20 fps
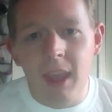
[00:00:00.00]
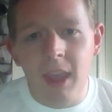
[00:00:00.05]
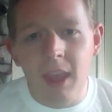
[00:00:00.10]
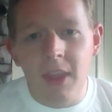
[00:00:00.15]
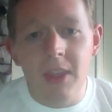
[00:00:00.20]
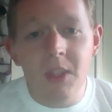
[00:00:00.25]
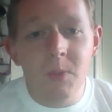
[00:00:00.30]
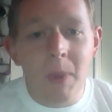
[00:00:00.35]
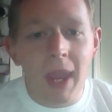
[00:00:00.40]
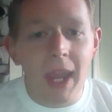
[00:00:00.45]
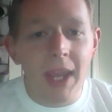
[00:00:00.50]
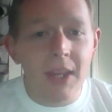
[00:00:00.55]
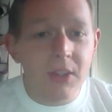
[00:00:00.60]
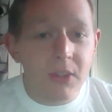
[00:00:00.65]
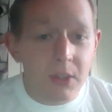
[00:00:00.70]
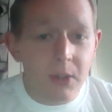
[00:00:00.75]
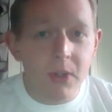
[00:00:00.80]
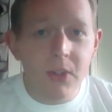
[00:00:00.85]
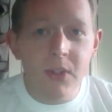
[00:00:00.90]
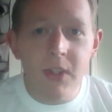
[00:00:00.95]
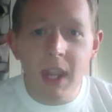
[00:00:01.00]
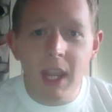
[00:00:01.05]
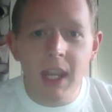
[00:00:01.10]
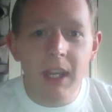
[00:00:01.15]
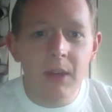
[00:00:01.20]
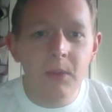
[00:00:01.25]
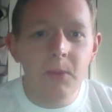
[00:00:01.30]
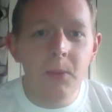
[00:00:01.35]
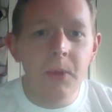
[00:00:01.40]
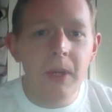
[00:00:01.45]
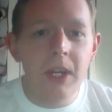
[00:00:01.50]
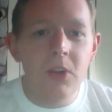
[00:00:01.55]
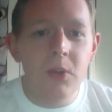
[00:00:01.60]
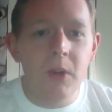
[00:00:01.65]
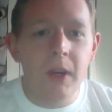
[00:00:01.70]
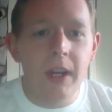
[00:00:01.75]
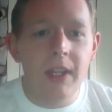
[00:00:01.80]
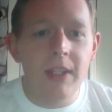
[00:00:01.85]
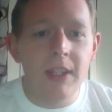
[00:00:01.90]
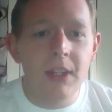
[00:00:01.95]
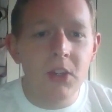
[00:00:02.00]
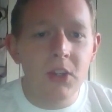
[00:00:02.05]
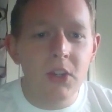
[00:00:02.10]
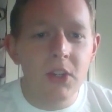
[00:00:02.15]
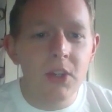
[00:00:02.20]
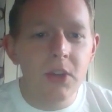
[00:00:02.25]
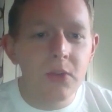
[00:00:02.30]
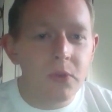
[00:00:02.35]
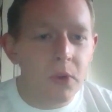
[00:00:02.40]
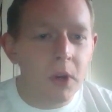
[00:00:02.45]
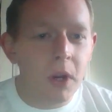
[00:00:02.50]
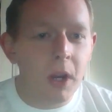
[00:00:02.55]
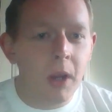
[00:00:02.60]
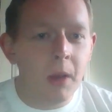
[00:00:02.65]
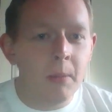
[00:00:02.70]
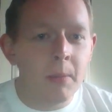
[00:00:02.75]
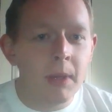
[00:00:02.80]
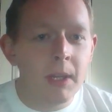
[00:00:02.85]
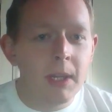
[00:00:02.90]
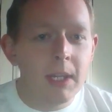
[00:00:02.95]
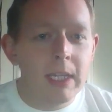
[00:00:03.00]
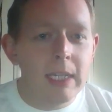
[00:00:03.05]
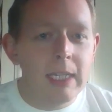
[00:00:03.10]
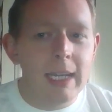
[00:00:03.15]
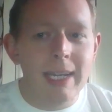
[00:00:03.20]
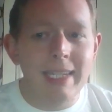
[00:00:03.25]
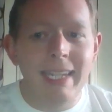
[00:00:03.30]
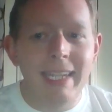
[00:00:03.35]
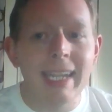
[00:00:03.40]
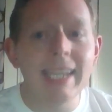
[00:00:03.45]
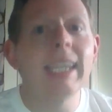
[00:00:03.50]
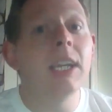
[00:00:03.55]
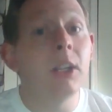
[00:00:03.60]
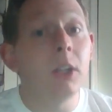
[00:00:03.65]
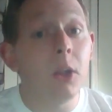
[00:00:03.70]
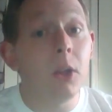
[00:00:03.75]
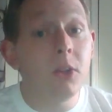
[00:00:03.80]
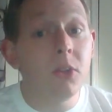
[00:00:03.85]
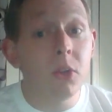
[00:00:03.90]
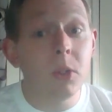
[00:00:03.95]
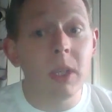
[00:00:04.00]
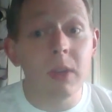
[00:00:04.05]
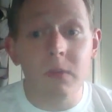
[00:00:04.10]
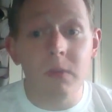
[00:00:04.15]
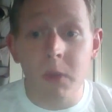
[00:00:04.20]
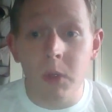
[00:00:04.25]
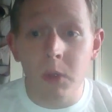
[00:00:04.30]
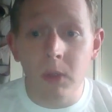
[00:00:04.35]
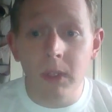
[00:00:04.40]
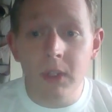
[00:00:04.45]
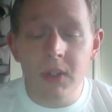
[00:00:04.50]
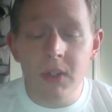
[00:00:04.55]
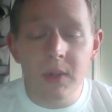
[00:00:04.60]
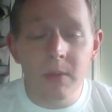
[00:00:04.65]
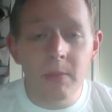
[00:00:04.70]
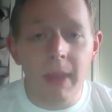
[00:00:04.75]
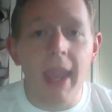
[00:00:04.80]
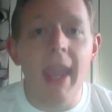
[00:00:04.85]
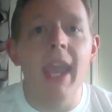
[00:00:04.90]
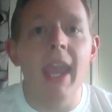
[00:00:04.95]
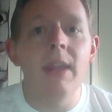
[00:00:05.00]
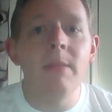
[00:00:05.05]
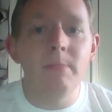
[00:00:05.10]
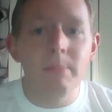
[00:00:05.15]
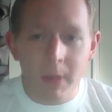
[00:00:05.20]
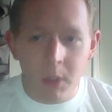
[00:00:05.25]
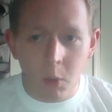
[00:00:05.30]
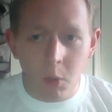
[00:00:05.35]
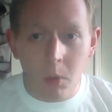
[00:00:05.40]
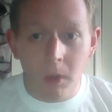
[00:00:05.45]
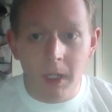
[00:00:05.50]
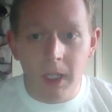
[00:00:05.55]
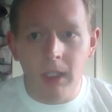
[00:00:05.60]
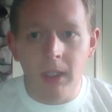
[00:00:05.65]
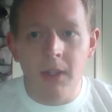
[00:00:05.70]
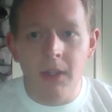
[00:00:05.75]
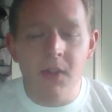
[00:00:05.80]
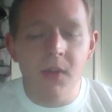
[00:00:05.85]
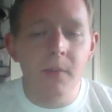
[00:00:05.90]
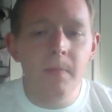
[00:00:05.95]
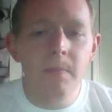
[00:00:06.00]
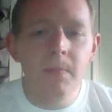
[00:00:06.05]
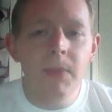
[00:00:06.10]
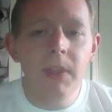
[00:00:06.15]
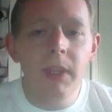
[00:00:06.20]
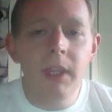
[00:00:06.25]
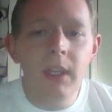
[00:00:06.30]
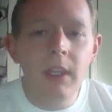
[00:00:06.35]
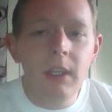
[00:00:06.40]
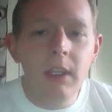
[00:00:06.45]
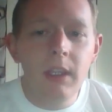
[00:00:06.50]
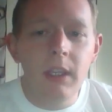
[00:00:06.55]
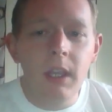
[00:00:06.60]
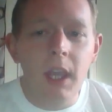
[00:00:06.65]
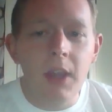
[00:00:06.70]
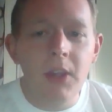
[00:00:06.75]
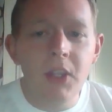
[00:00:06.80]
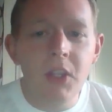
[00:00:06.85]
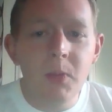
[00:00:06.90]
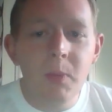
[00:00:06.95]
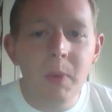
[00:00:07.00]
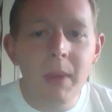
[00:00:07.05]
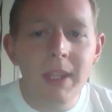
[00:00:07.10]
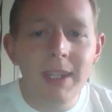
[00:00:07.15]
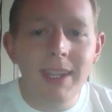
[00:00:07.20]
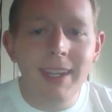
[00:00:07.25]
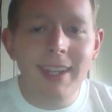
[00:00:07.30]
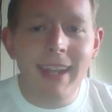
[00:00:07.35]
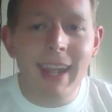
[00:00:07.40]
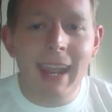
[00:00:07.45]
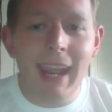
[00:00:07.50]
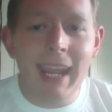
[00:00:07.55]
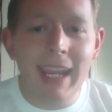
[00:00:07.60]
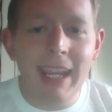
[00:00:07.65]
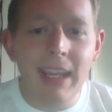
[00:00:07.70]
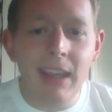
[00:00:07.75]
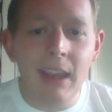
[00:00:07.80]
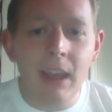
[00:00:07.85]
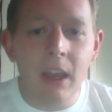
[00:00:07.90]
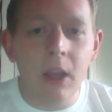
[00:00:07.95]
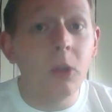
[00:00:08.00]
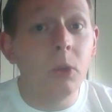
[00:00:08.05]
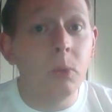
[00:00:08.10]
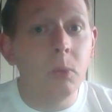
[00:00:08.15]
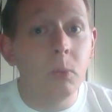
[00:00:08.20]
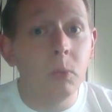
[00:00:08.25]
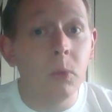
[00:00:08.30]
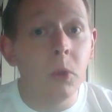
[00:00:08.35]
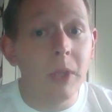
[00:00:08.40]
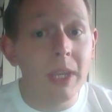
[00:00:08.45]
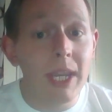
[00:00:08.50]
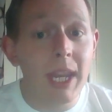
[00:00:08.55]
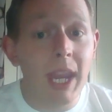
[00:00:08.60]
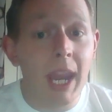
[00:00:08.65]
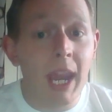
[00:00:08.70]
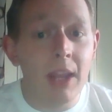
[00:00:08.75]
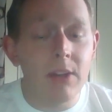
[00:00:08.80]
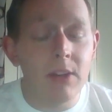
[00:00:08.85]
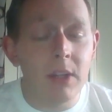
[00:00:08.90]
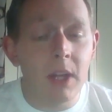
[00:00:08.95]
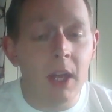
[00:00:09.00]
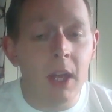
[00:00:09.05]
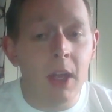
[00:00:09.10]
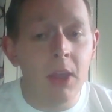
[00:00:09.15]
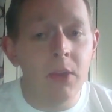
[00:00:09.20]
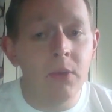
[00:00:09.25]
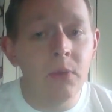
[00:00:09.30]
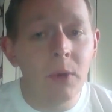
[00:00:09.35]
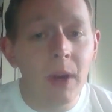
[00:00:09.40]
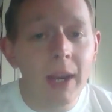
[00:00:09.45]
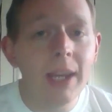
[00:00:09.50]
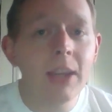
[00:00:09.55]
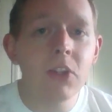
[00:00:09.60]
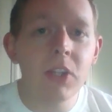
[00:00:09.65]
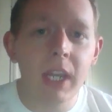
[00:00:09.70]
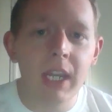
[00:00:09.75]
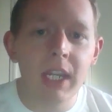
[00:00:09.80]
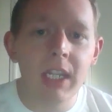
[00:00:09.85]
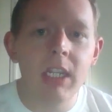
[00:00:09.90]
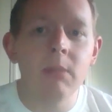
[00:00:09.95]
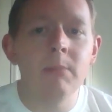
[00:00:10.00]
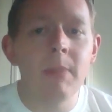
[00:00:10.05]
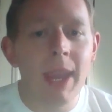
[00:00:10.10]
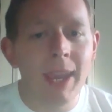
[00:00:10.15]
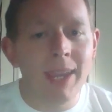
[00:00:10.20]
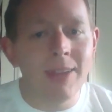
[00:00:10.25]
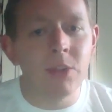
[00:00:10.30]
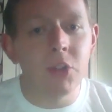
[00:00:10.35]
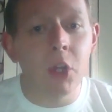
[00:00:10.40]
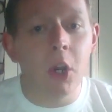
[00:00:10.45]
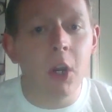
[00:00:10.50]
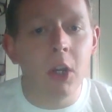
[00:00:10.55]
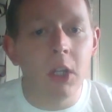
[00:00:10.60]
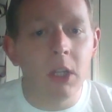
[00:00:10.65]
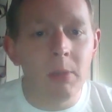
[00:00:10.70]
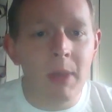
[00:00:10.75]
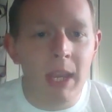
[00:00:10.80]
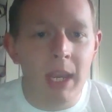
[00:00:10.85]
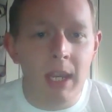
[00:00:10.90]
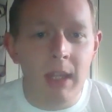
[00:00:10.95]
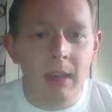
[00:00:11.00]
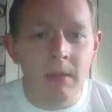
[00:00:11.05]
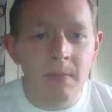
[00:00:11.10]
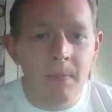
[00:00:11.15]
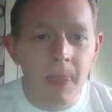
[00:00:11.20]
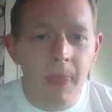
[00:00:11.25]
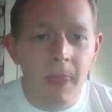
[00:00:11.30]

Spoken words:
This past Thursday, we transitioned from taking a close look at feudalism and manorialism to spend a day looking at the Frankish kingdom and Charlemagne.